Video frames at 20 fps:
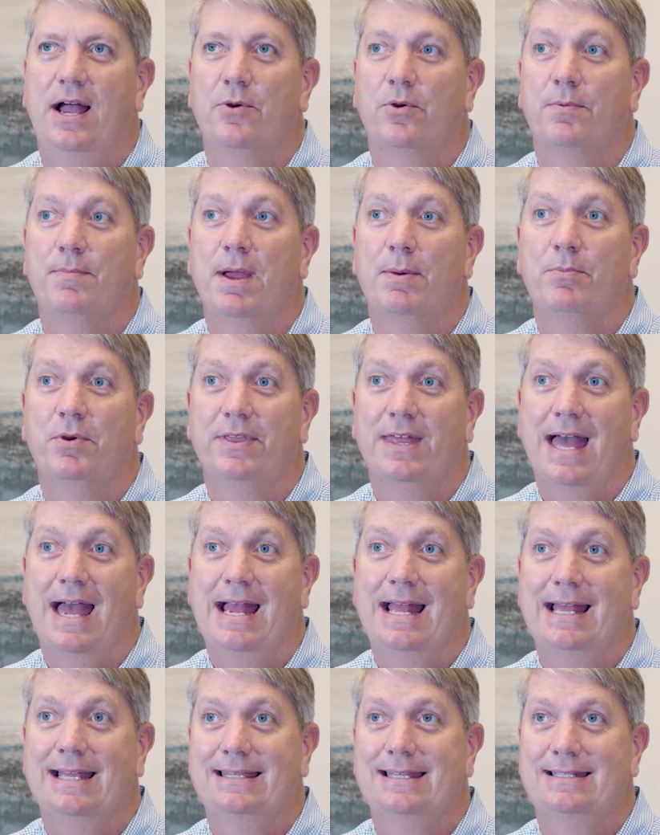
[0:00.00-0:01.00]
I remember
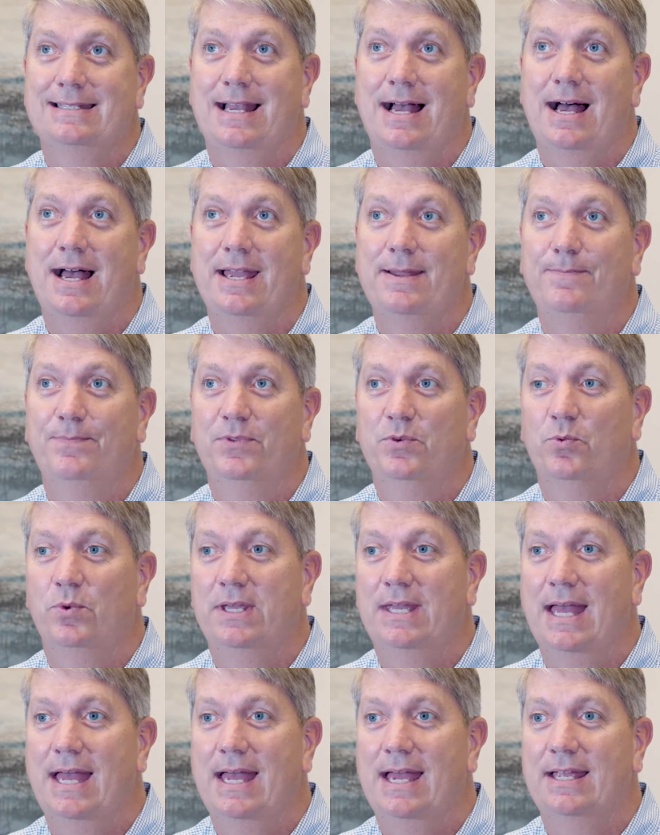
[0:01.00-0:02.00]
that at the time
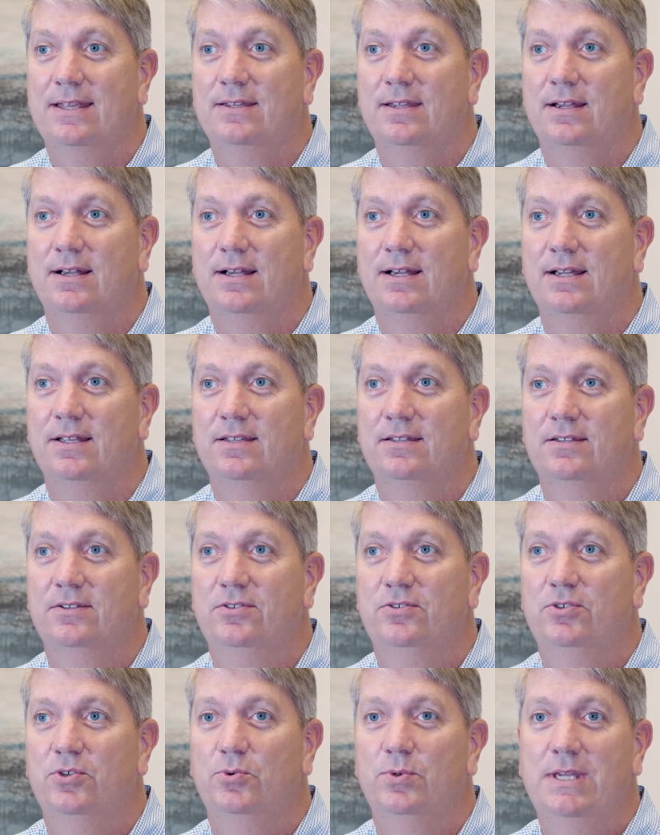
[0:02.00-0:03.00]
we had
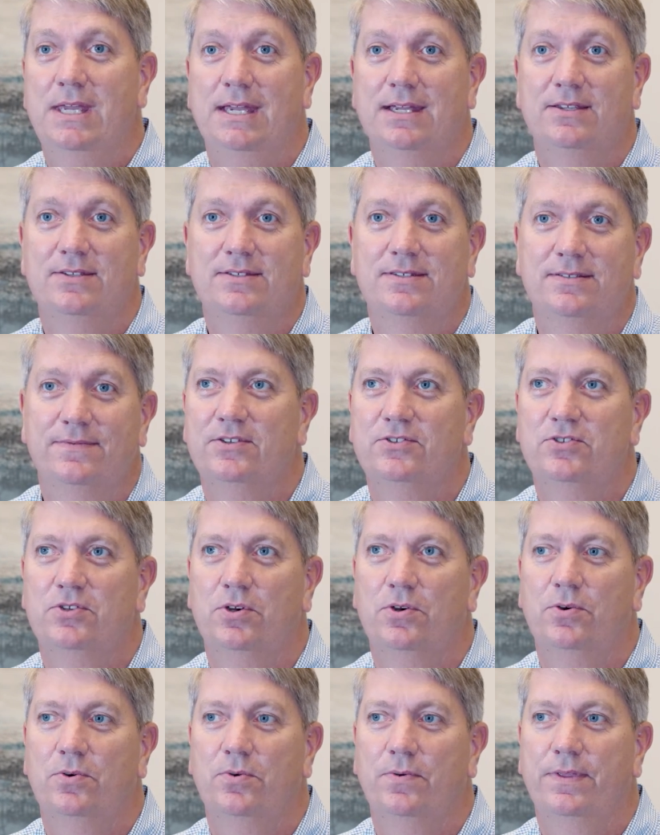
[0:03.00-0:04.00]
two kids.
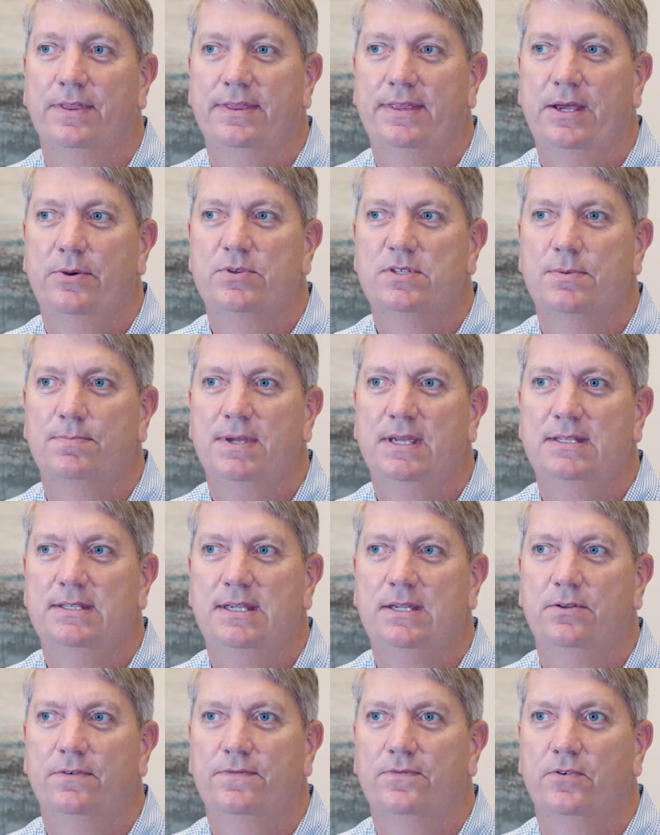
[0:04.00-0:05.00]
So that was a big
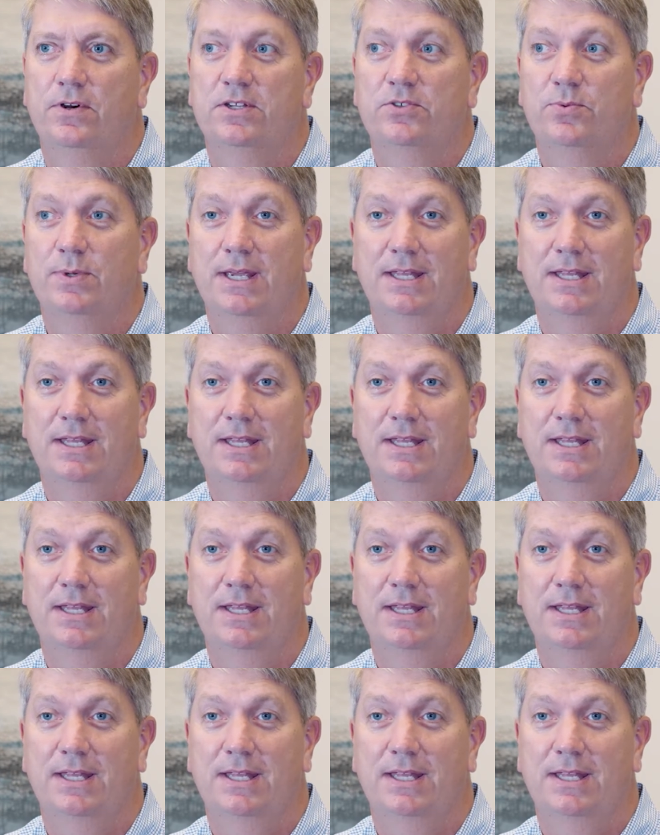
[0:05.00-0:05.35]
deal for us.